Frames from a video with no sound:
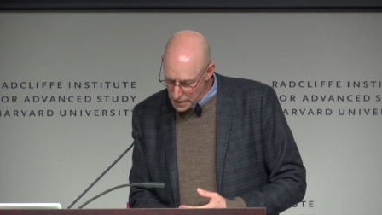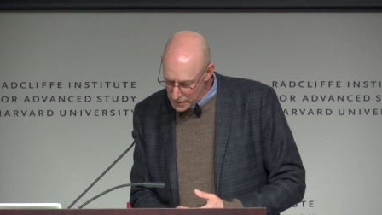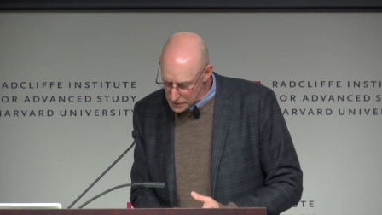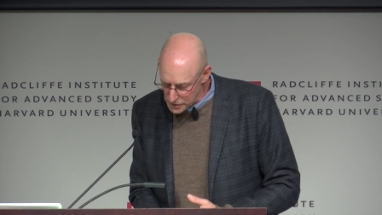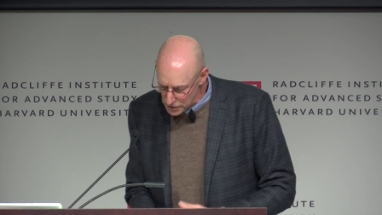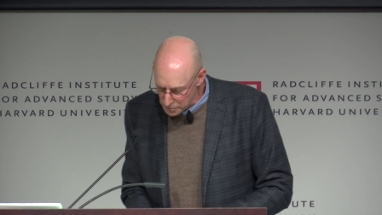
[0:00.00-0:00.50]

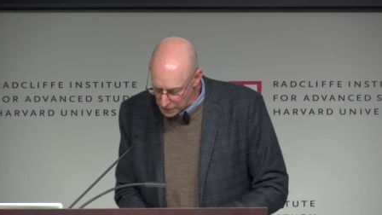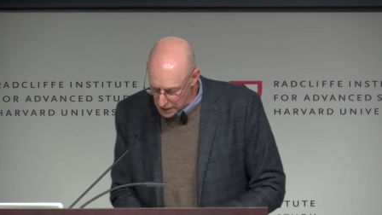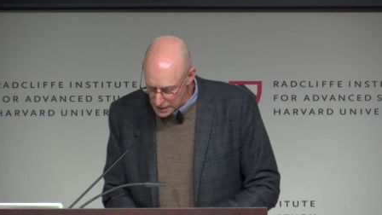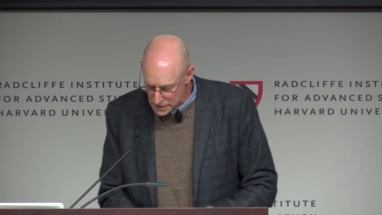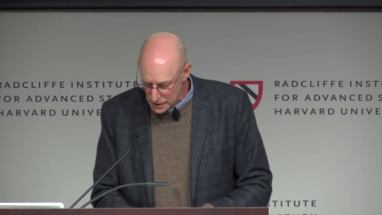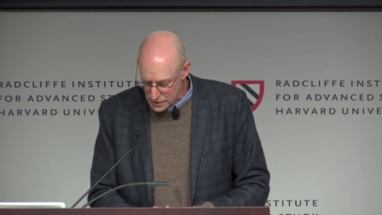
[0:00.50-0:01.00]
that took
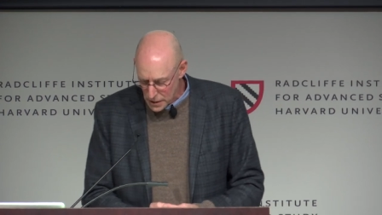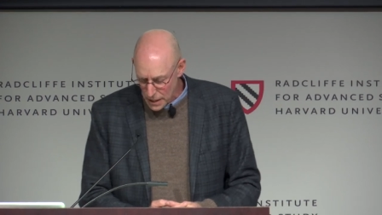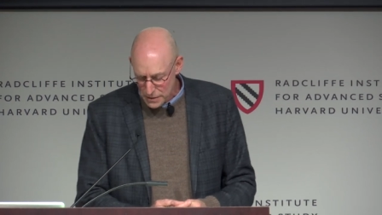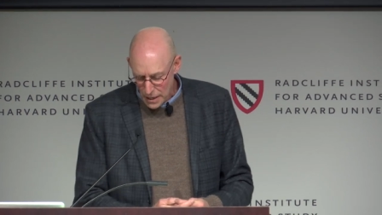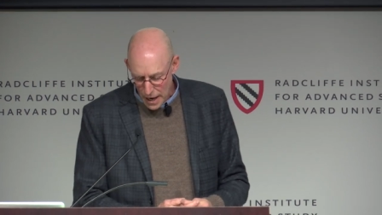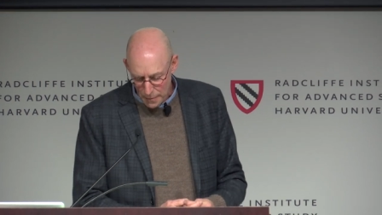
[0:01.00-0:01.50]
place at
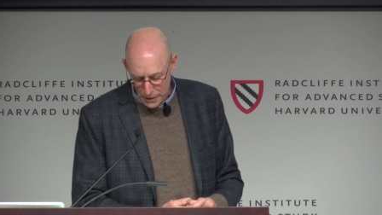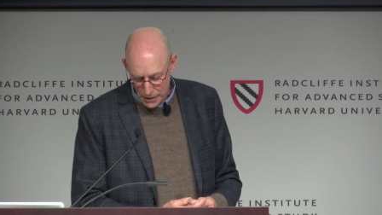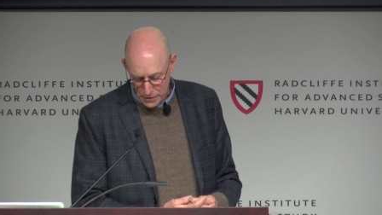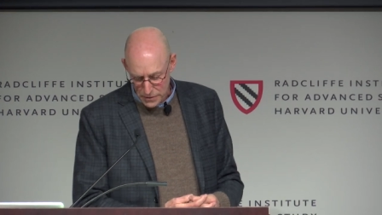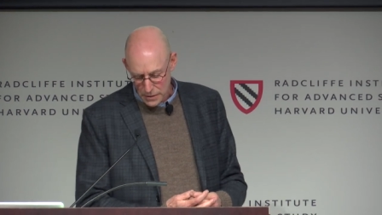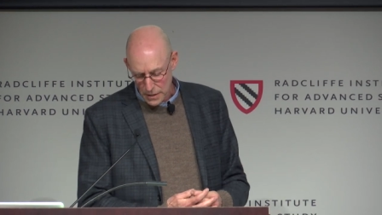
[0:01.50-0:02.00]
Johns
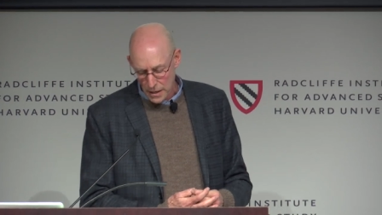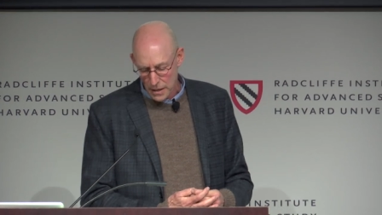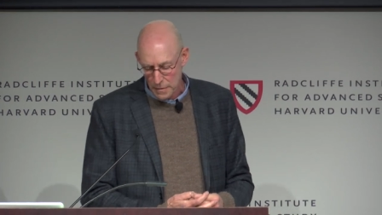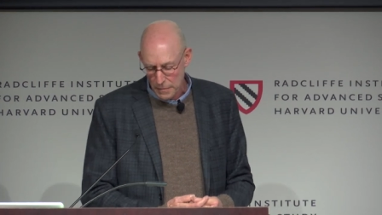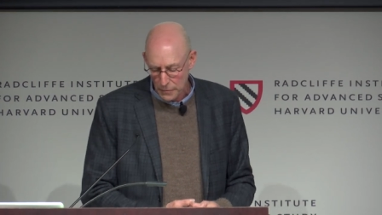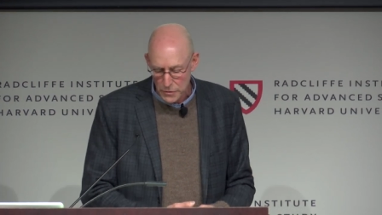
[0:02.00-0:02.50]
Hopkins
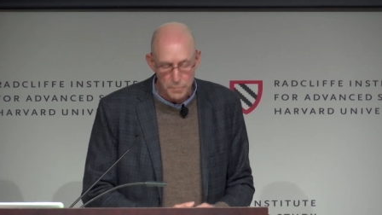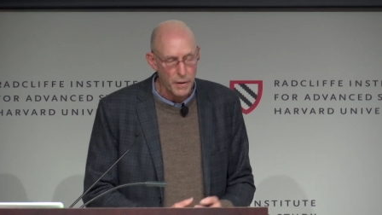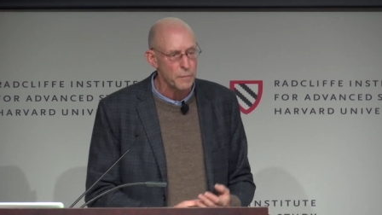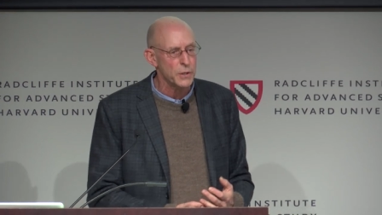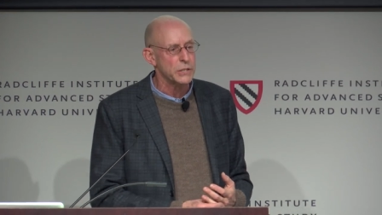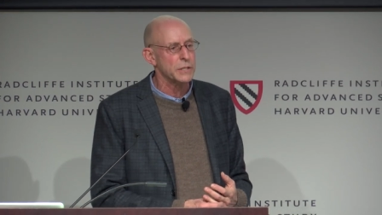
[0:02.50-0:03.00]
um, and was
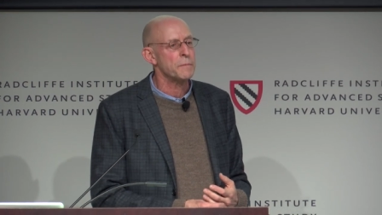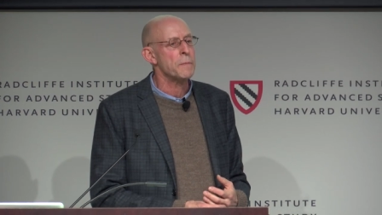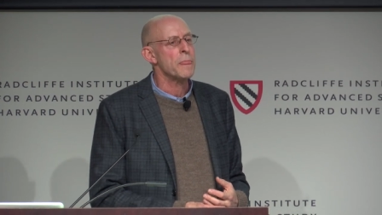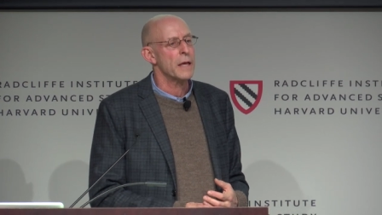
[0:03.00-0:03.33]
published